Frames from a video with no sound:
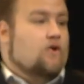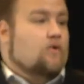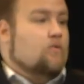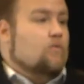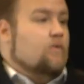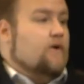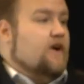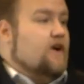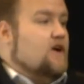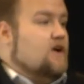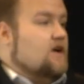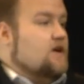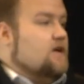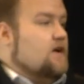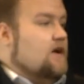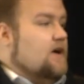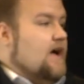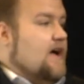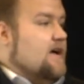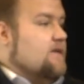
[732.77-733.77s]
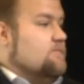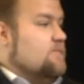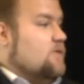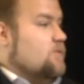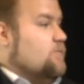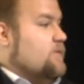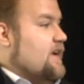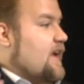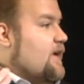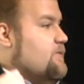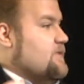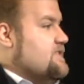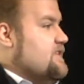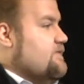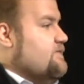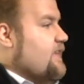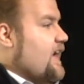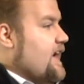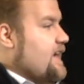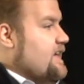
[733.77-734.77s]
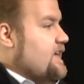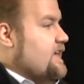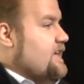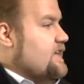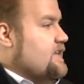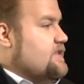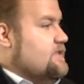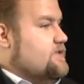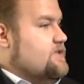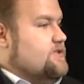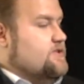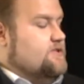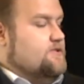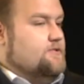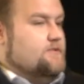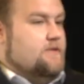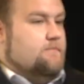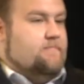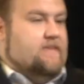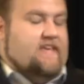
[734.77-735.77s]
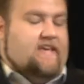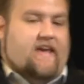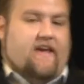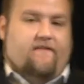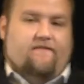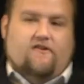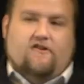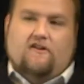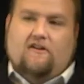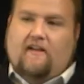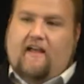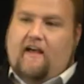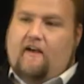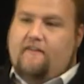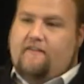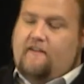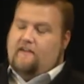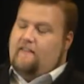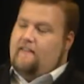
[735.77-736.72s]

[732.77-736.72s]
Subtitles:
where when I was invited to the Behavioral Health